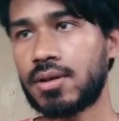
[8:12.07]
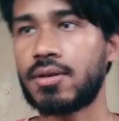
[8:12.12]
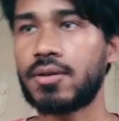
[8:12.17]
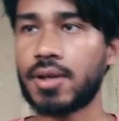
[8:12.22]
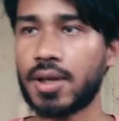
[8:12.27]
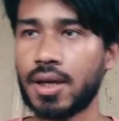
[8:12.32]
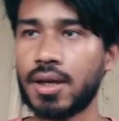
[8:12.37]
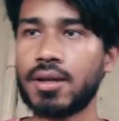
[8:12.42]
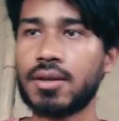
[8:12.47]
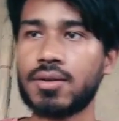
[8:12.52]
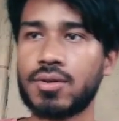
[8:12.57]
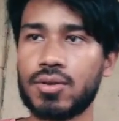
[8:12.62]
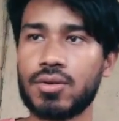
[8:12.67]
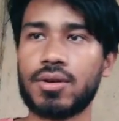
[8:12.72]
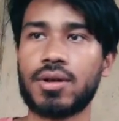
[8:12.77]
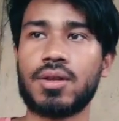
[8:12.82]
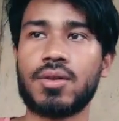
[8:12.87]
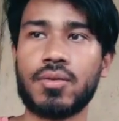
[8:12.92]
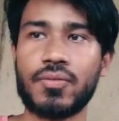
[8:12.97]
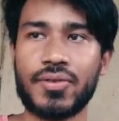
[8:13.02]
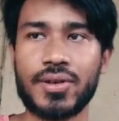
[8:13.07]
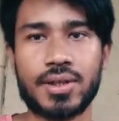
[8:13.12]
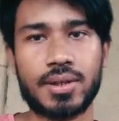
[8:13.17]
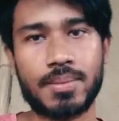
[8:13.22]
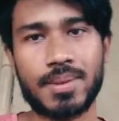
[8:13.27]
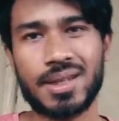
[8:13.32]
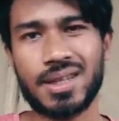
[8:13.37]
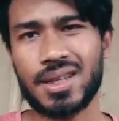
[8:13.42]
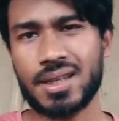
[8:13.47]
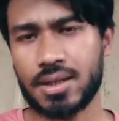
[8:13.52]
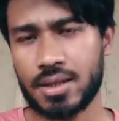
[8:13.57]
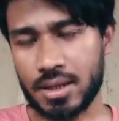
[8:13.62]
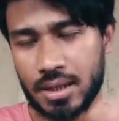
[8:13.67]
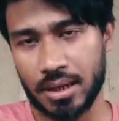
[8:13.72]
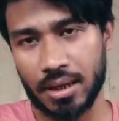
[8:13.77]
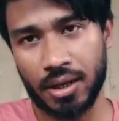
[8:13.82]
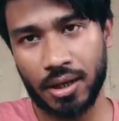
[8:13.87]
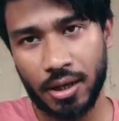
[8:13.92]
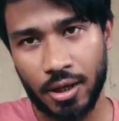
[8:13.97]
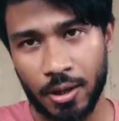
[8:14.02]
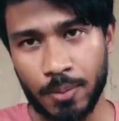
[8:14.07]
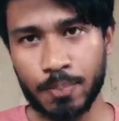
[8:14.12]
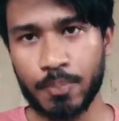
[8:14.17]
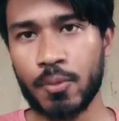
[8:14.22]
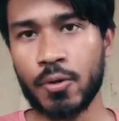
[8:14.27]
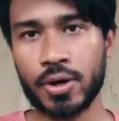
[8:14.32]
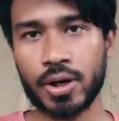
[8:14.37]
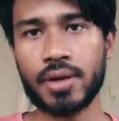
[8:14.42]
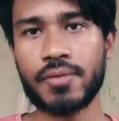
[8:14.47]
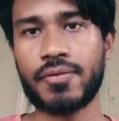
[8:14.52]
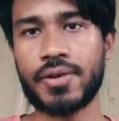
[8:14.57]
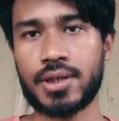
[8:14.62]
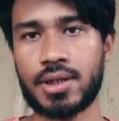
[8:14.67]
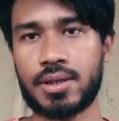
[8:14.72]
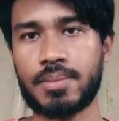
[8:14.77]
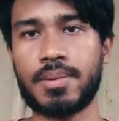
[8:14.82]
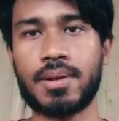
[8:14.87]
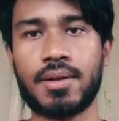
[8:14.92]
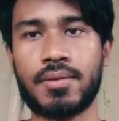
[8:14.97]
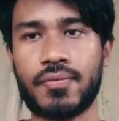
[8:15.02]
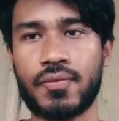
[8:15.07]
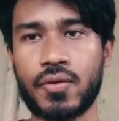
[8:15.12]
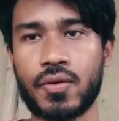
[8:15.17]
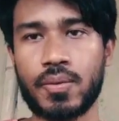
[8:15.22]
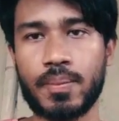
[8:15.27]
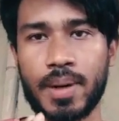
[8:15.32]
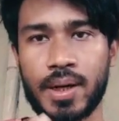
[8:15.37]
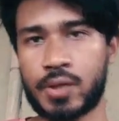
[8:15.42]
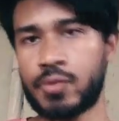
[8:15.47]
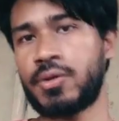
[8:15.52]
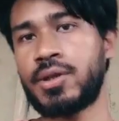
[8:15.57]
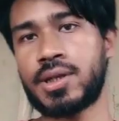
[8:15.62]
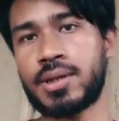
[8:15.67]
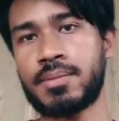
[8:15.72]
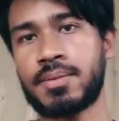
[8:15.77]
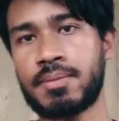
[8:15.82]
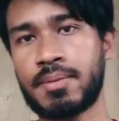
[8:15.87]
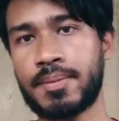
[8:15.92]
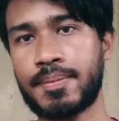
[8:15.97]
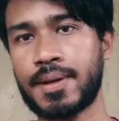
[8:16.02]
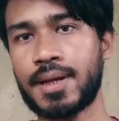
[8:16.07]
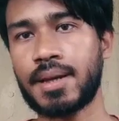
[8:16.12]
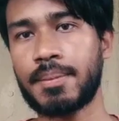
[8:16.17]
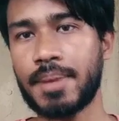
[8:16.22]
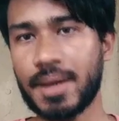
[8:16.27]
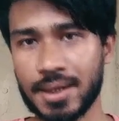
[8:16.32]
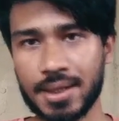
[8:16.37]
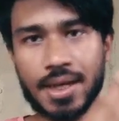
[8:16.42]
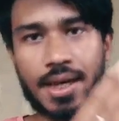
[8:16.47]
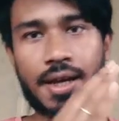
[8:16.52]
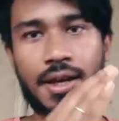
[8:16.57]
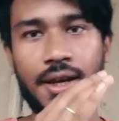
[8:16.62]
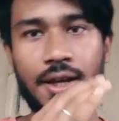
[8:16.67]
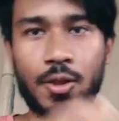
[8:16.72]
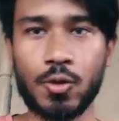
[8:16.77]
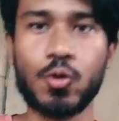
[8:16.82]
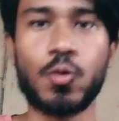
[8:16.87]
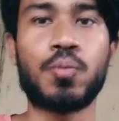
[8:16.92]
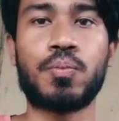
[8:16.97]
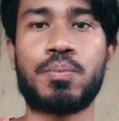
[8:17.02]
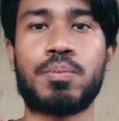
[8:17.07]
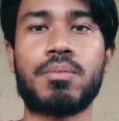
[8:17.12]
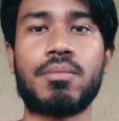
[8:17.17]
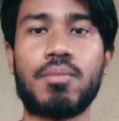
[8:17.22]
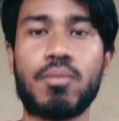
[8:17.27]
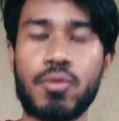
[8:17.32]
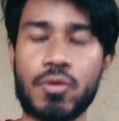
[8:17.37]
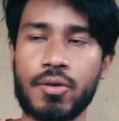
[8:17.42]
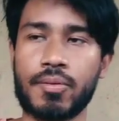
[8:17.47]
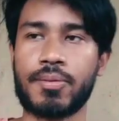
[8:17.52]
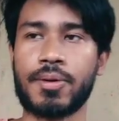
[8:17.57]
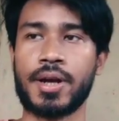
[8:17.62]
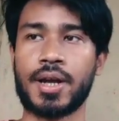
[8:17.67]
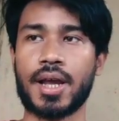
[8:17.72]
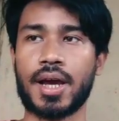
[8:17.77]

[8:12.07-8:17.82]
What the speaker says: Okay. So Hindu festival. That's important festival for Bathouism people. Hindu Boro